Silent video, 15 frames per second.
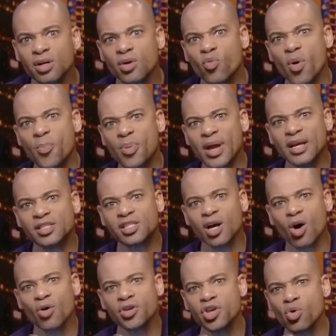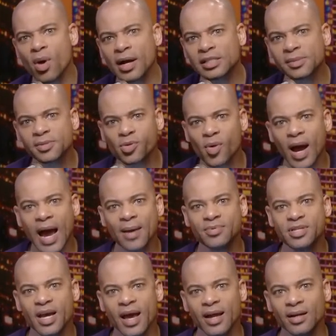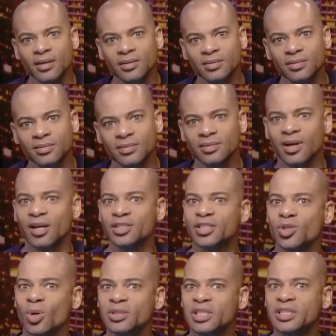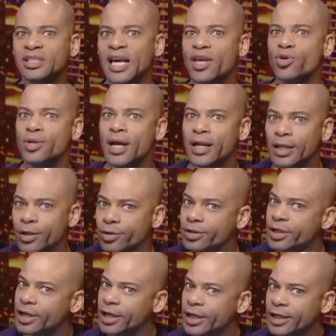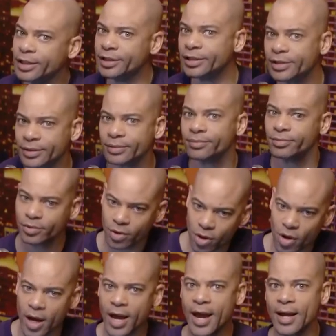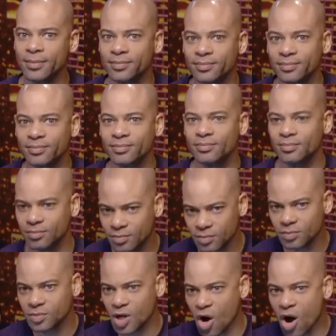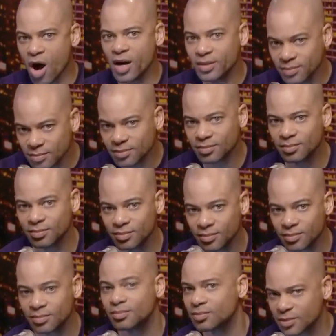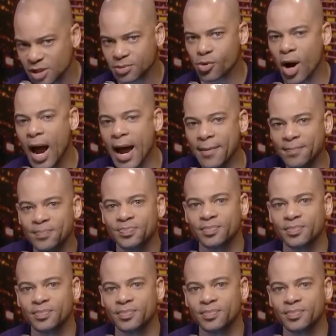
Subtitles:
We're being told you ain't subscribed yet. Our sources say you need a little nudge. So go ahead. Go on. Subscribe.